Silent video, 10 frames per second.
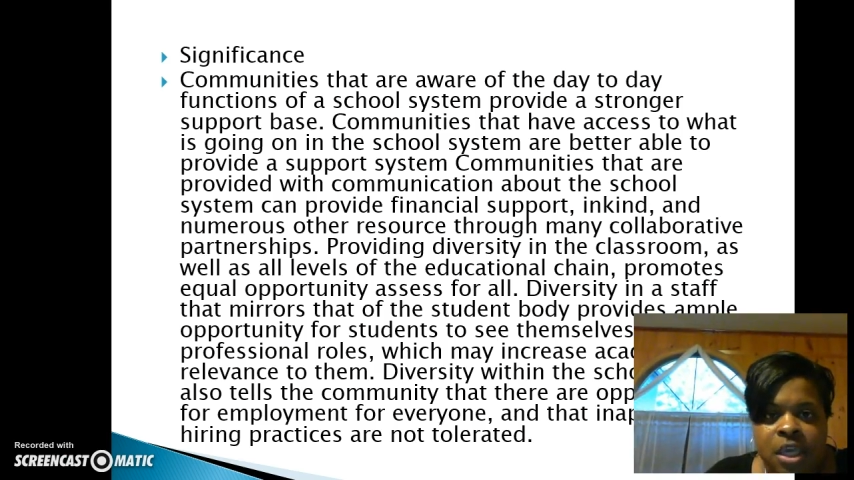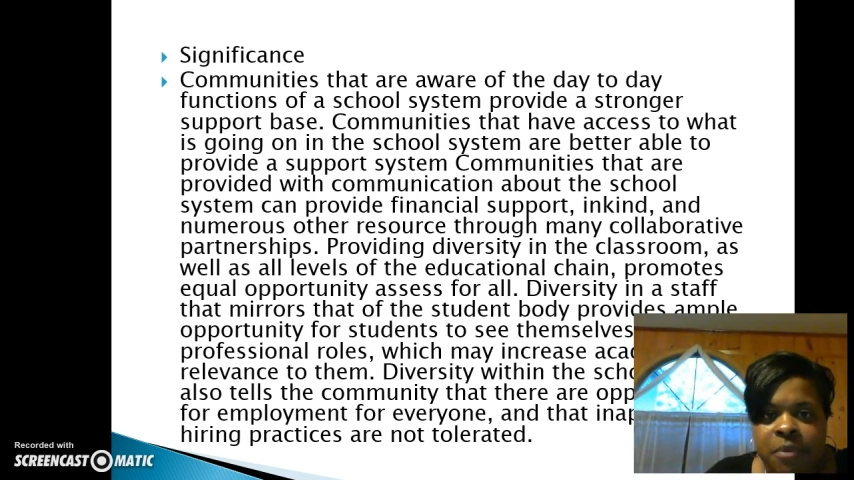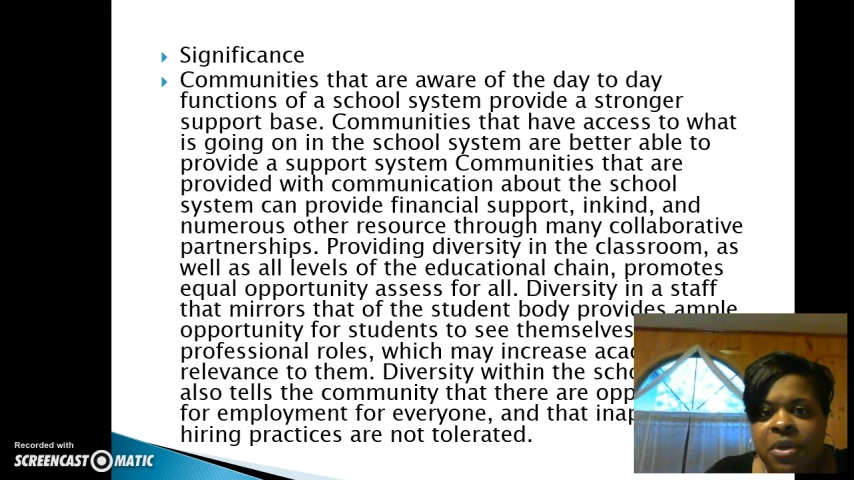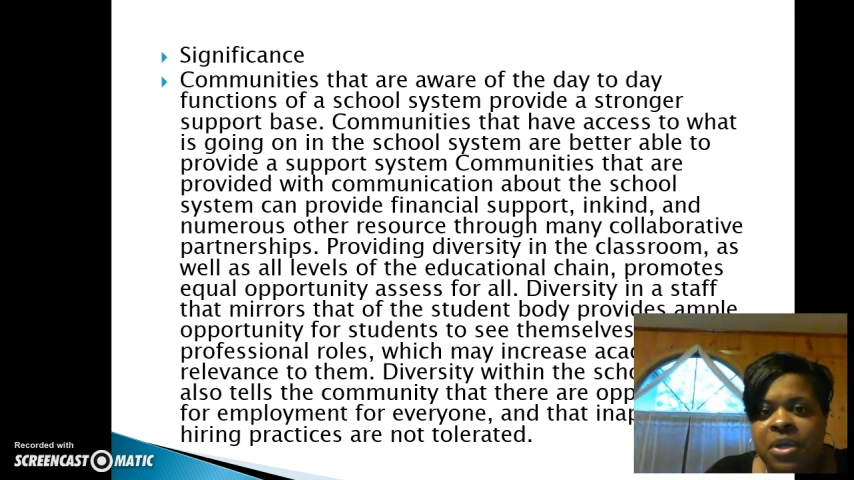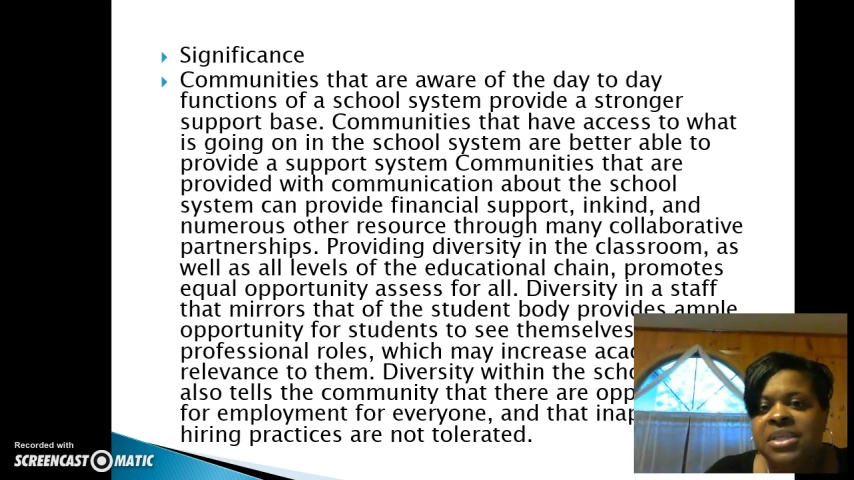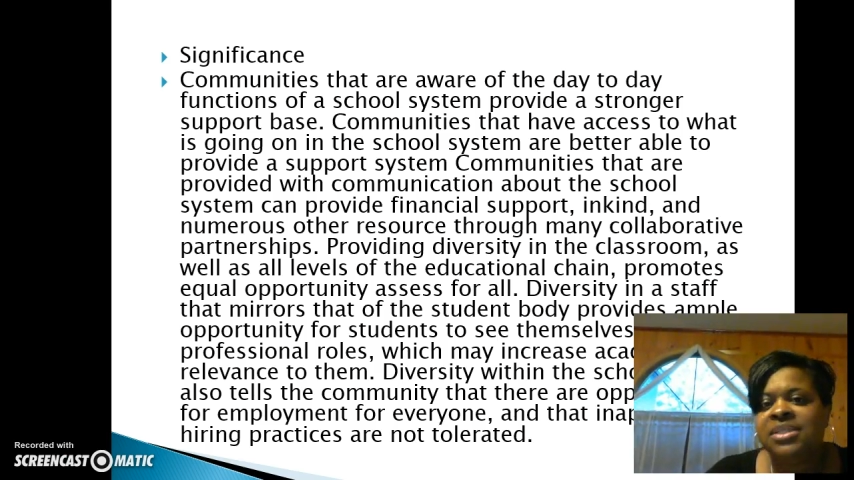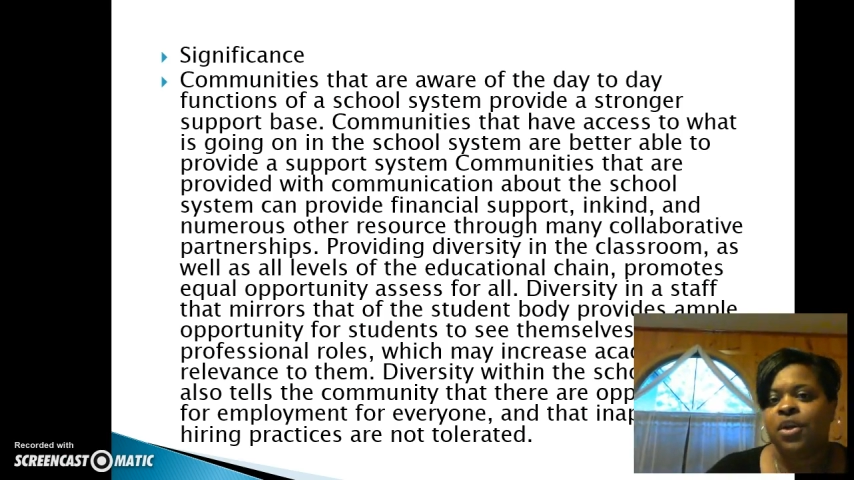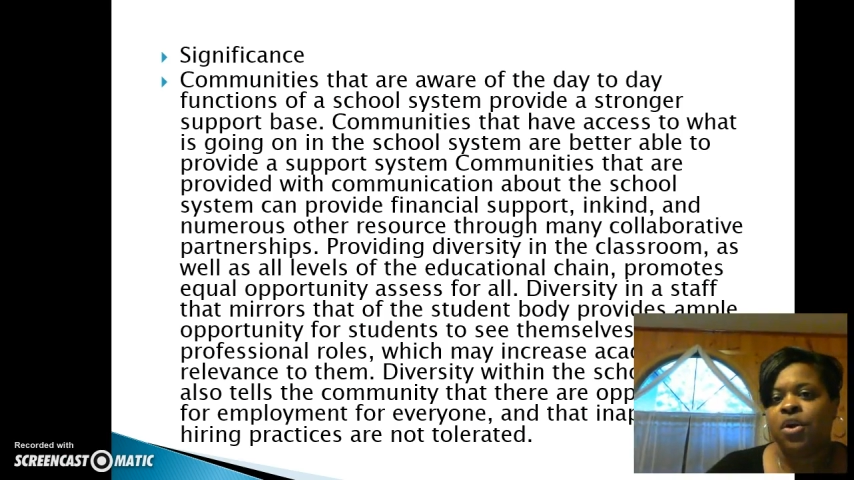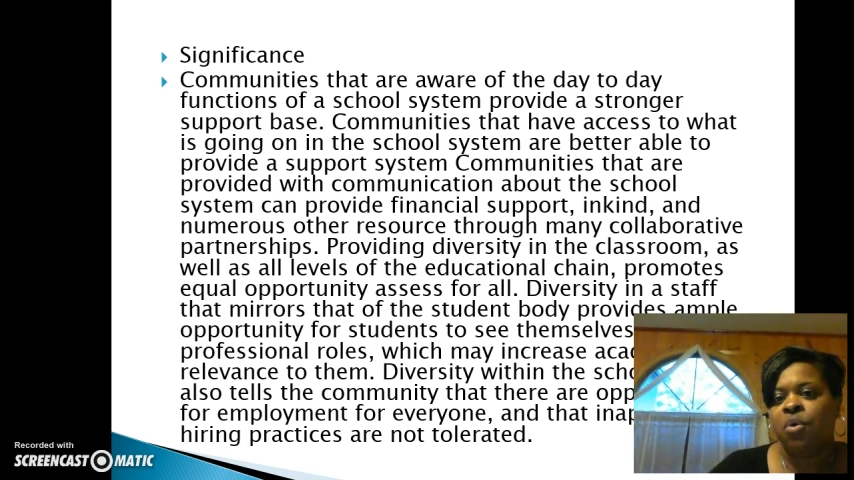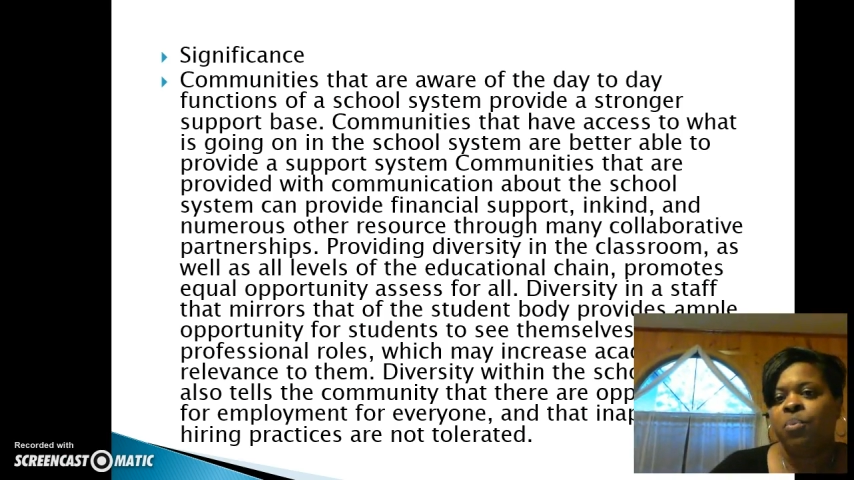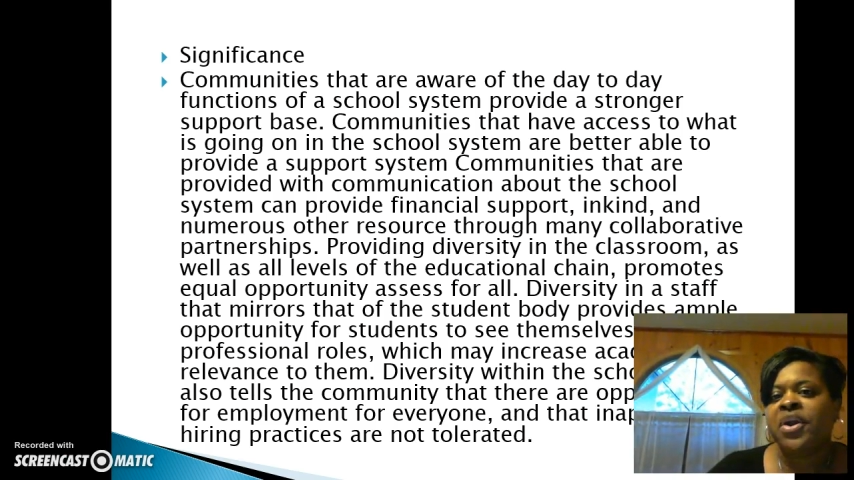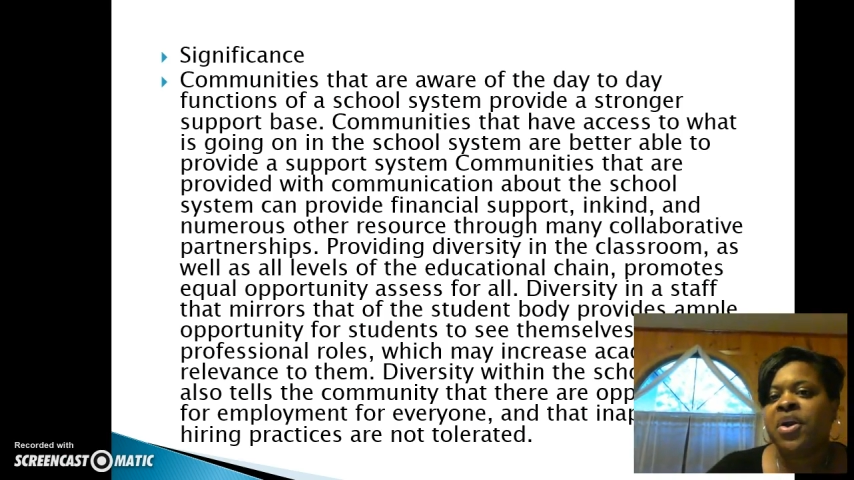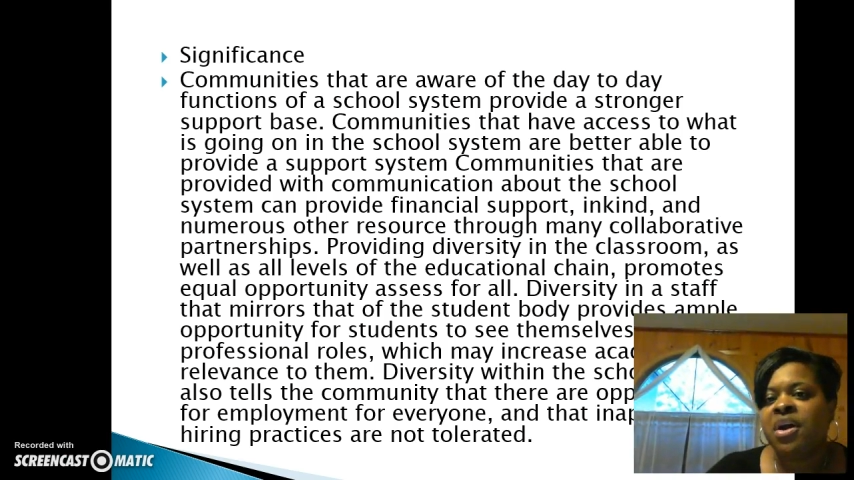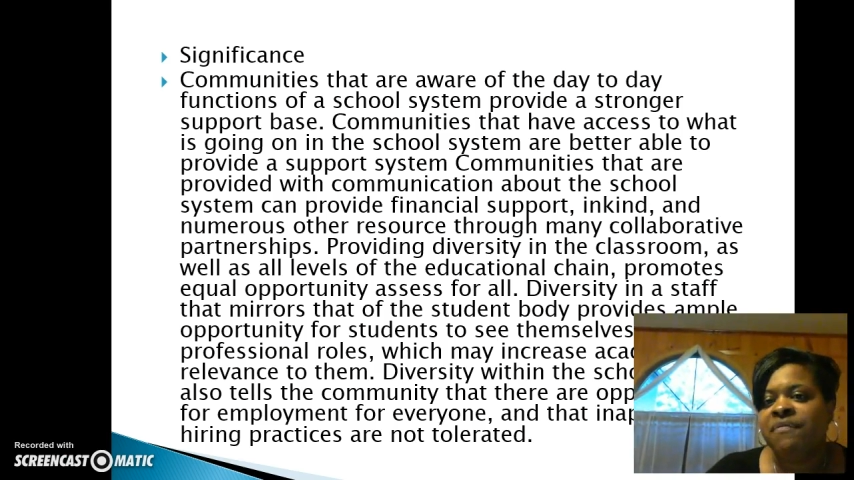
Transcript: Communities that are aware